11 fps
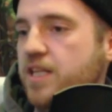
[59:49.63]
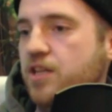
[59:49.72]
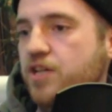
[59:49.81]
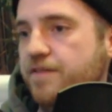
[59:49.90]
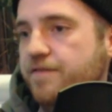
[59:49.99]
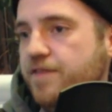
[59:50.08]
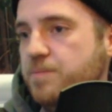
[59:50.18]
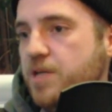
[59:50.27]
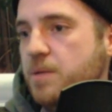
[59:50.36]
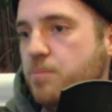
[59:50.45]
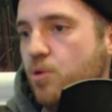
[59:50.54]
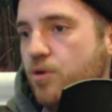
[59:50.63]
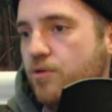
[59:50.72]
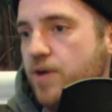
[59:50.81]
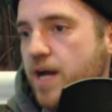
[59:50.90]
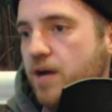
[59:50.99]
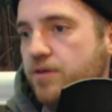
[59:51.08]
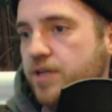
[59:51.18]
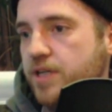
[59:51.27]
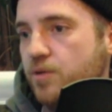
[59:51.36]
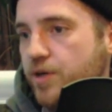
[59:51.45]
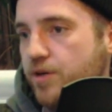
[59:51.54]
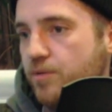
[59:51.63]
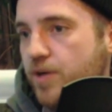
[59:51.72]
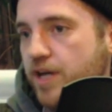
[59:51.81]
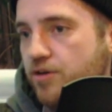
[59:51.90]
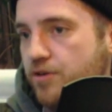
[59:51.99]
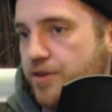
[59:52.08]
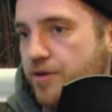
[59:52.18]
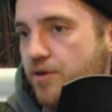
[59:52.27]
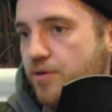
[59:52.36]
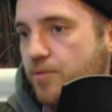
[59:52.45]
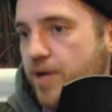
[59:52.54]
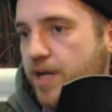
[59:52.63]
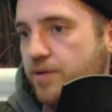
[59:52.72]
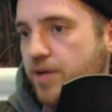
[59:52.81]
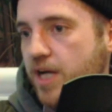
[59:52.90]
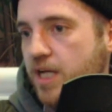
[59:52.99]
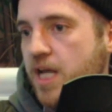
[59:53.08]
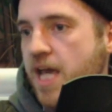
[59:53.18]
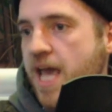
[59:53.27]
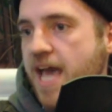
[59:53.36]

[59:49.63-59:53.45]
that look at flipping a board around in a weird way or in their own way, right?